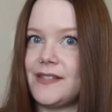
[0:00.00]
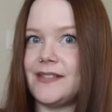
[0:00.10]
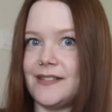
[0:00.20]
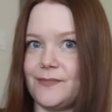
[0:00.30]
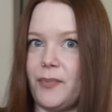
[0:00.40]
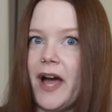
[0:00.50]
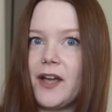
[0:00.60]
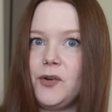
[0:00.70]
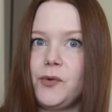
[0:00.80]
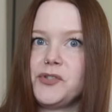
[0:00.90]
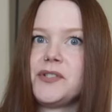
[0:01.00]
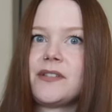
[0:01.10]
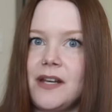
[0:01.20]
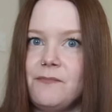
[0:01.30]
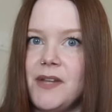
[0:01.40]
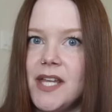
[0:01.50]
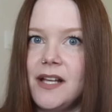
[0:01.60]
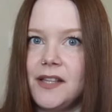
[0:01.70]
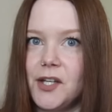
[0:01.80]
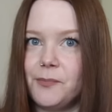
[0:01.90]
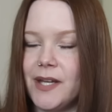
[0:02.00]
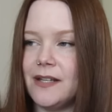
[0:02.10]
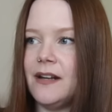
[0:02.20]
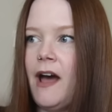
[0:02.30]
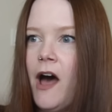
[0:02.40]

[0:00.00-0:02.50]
This is black and orange. It's gonna be a little bit